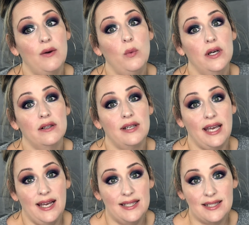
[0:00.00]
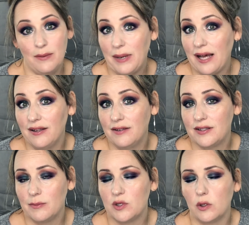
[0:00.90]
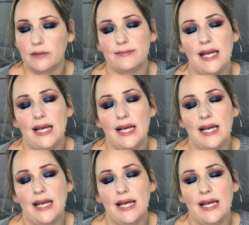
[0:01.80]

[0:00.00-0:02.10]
will get a palette of some sort.